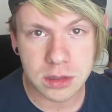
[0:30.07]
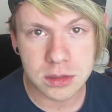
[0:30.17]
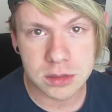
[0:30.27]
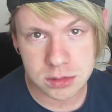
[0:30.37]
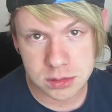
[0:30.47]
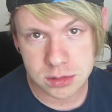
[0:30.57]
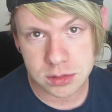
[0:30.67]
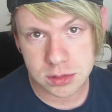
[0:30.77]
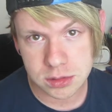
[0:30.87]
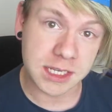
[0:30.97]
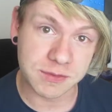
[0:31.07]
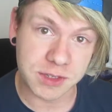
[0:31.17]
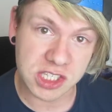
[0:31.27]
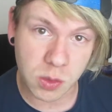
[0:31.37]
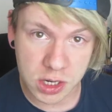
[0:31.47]
minutes. Thanks for
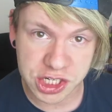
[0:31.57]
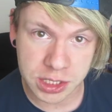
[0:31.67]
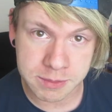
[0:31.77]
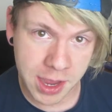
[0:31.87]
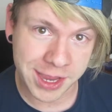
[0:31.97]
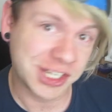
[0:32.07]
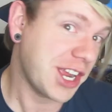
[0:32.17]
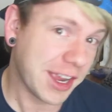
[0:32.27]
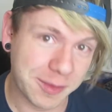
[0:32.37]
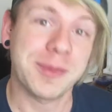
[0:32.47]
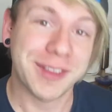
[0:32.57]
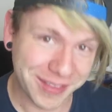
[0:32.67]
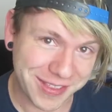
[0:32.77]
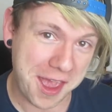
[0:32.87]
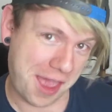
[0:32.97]
squashing my achievement
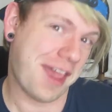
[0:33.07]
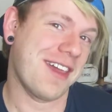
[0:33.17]
there.